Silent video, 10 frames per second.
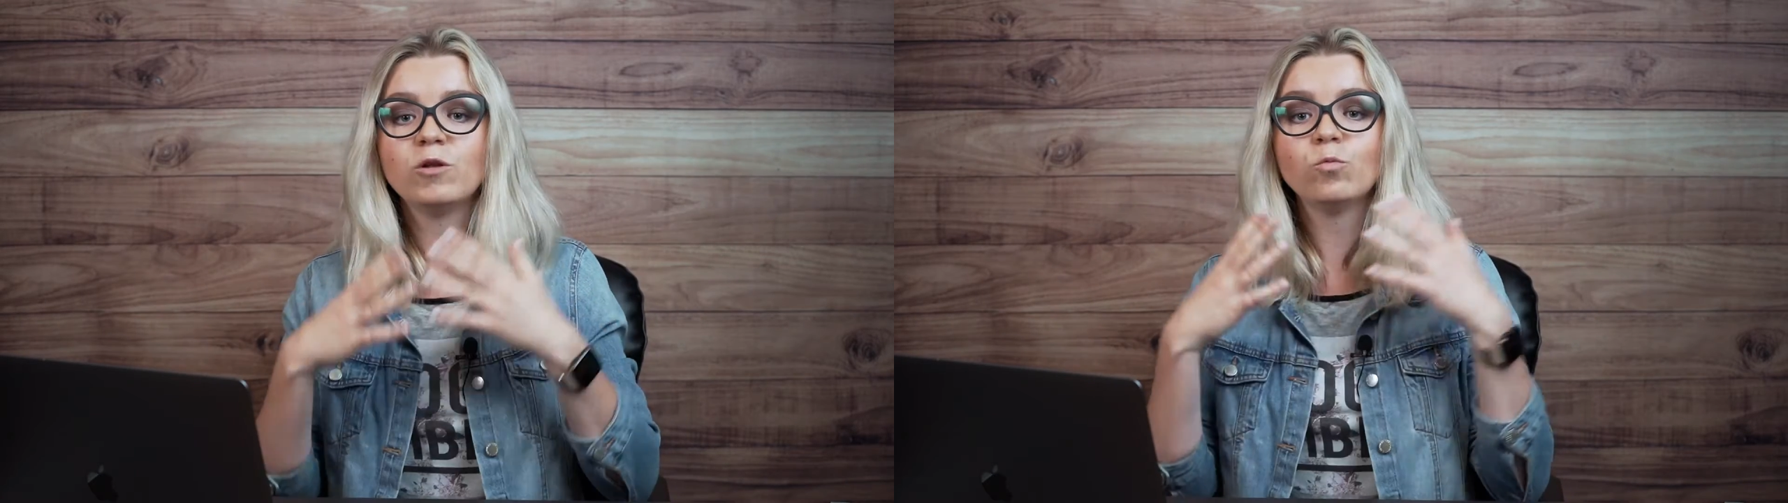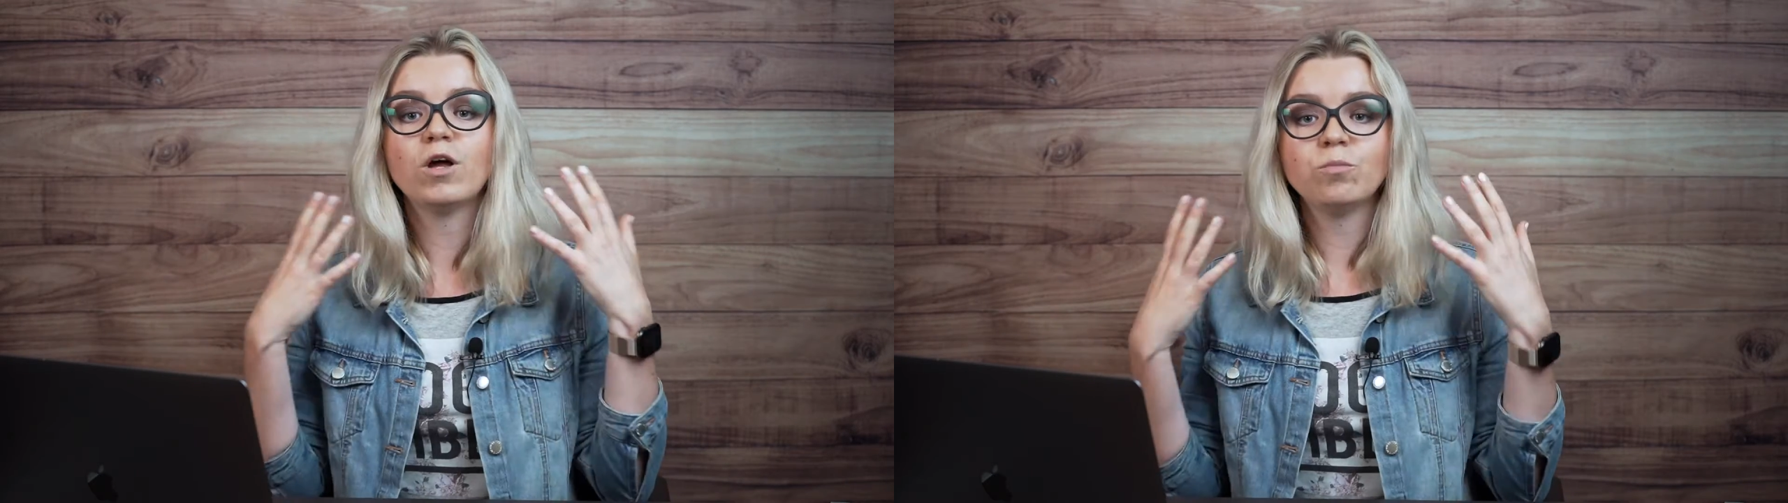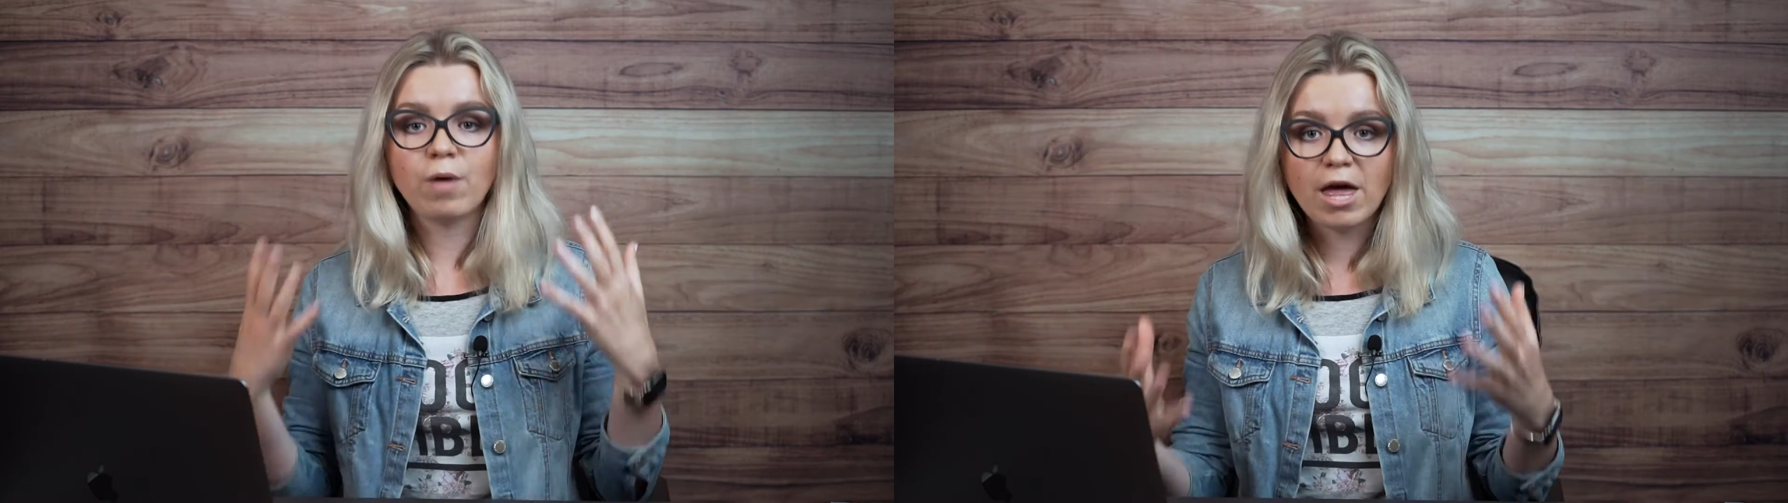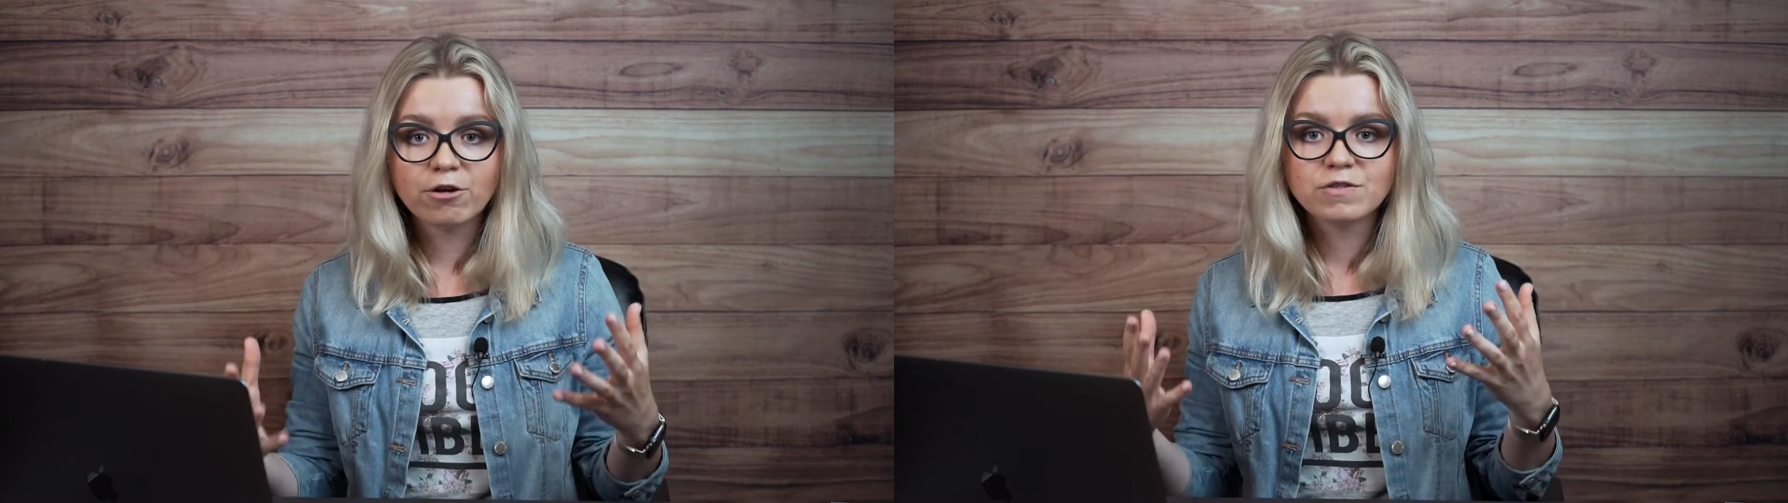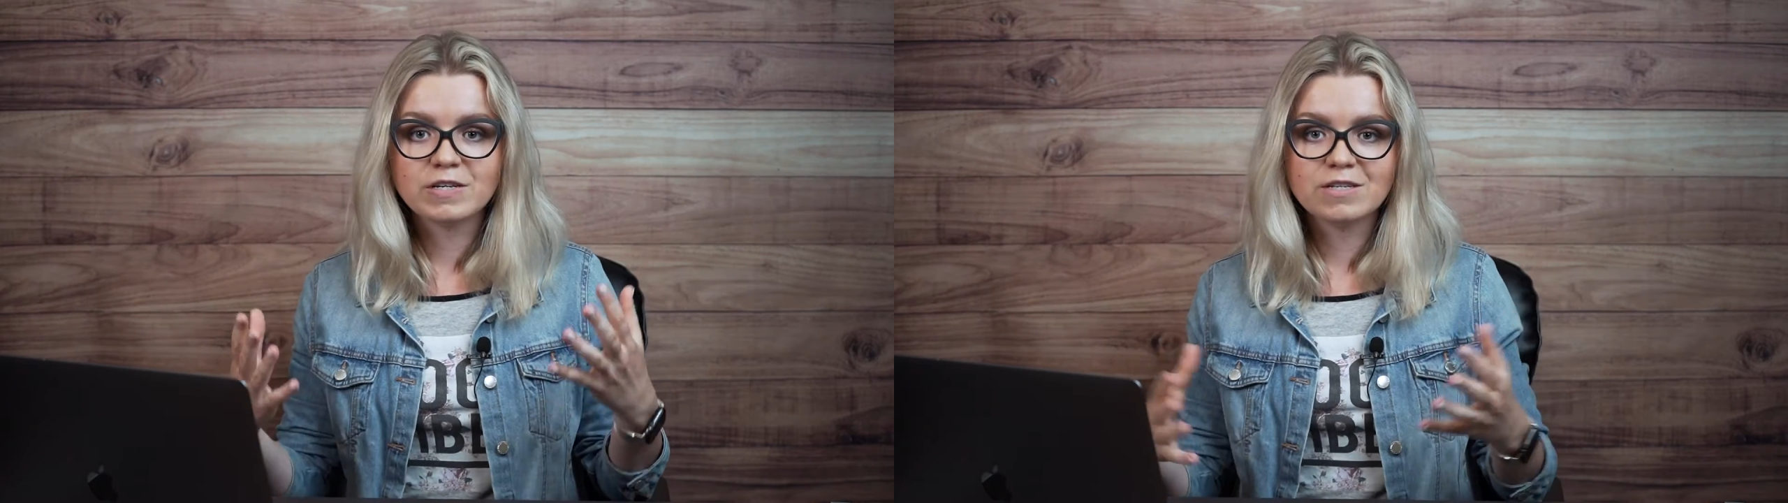But what
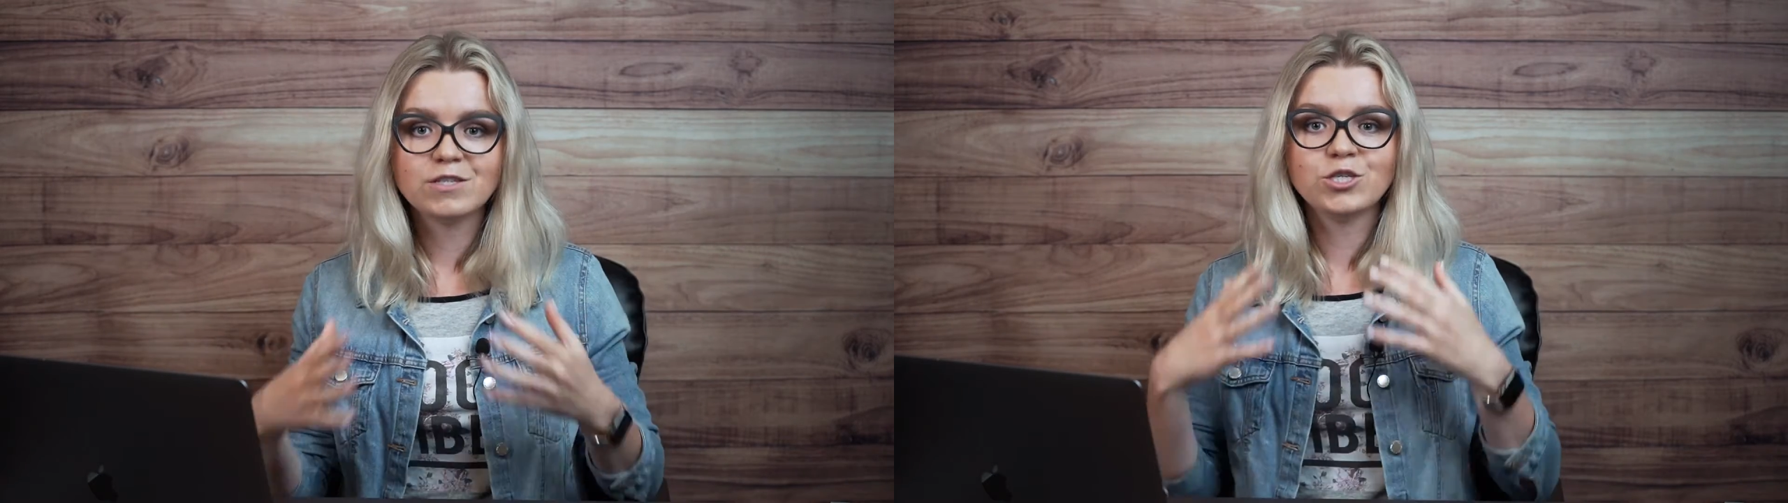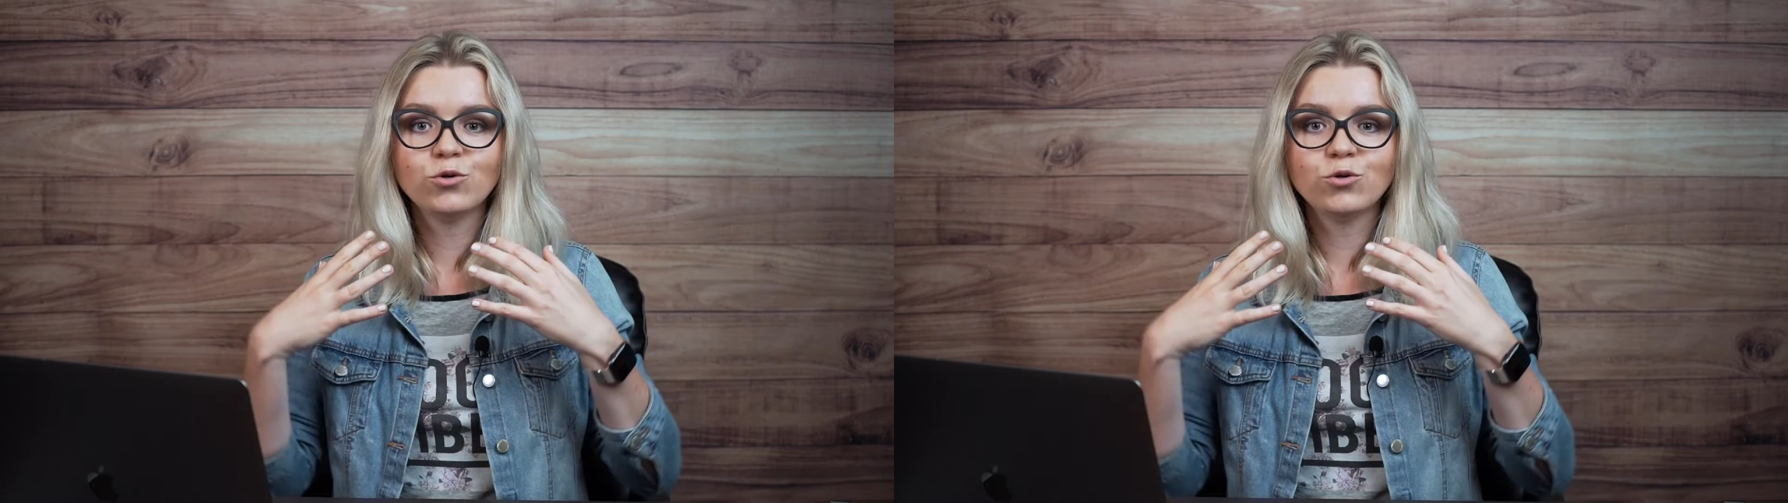matters is